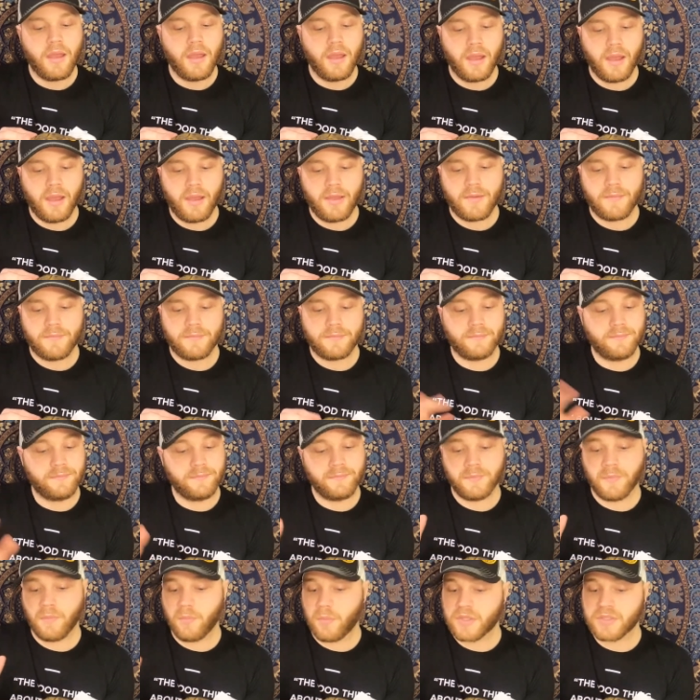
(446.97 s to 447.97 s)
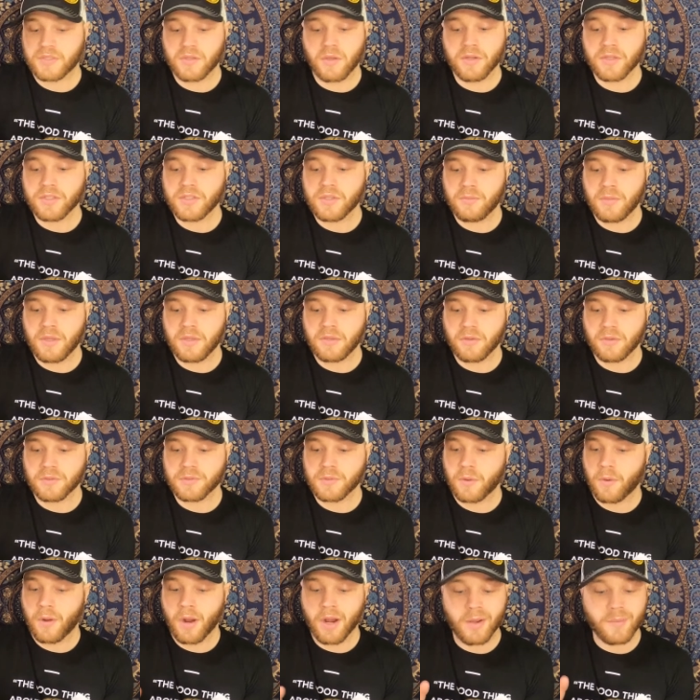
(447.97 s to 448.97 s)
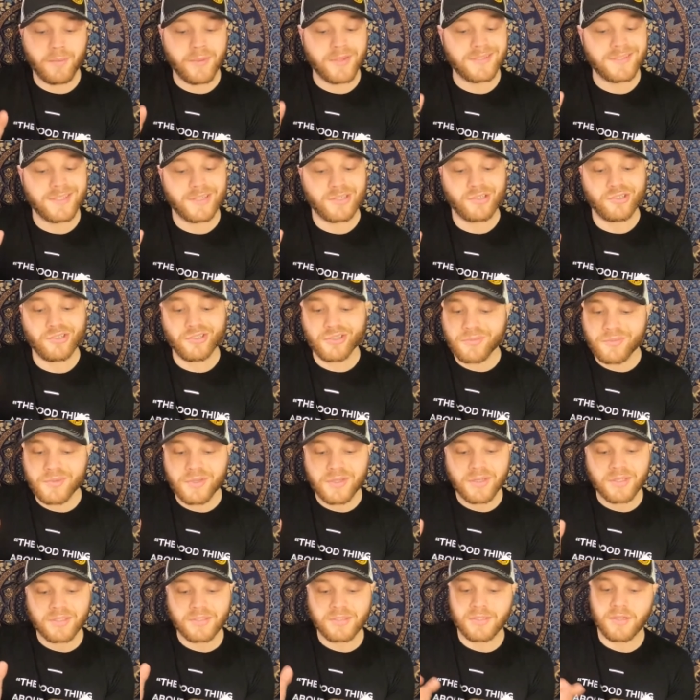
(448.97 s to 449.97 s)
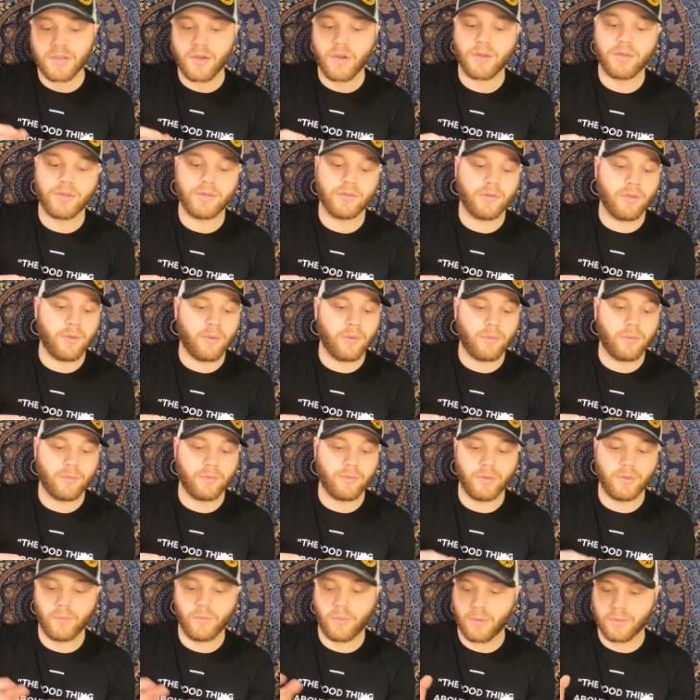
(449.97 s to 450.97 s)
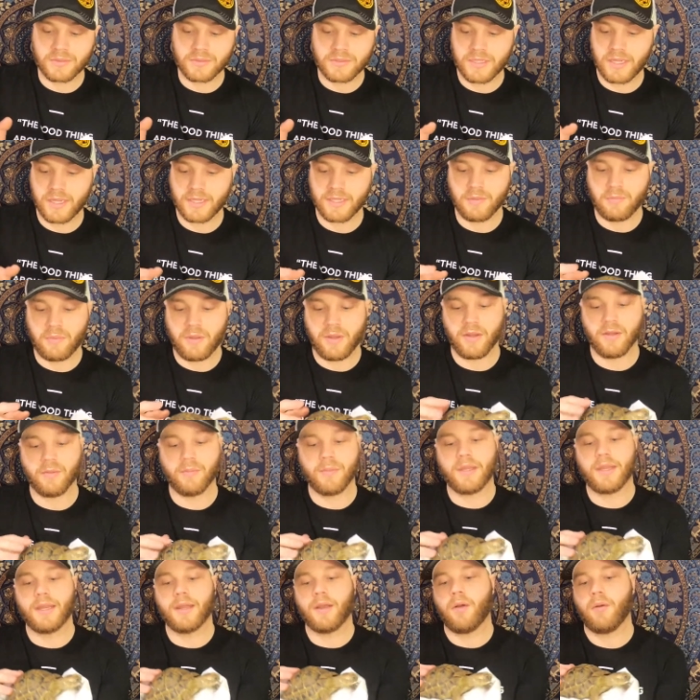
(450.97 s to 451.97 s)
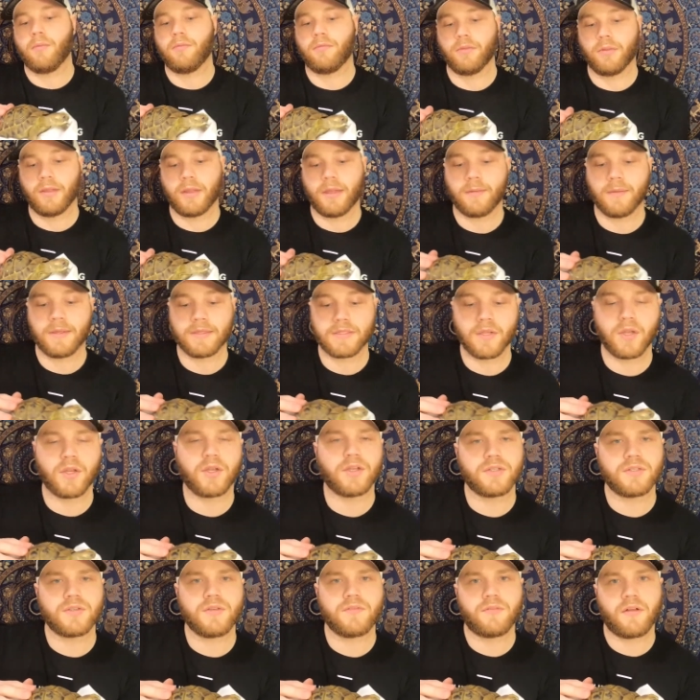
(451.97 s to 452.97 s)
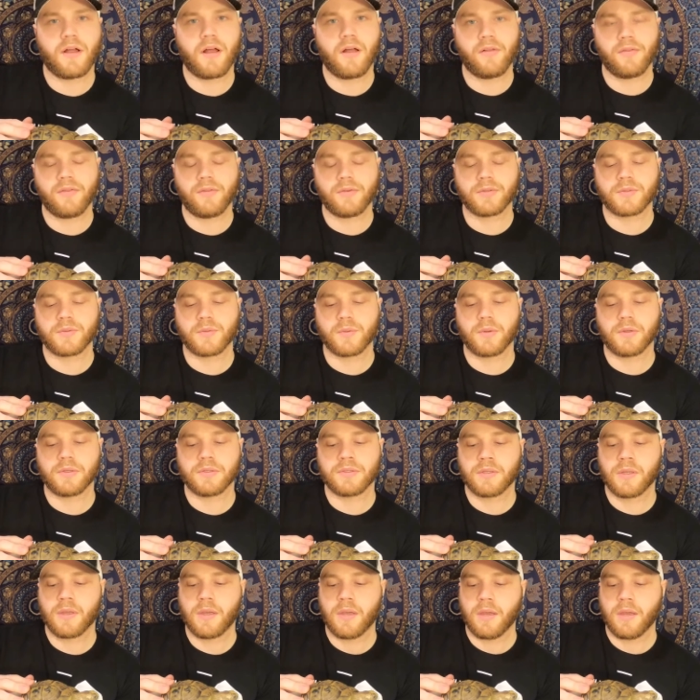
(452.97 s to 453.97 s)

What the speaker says: But as long as you meet those requirements, they should be good to go. You won't see any pyramiding, hopefully, as long as you follow those rules.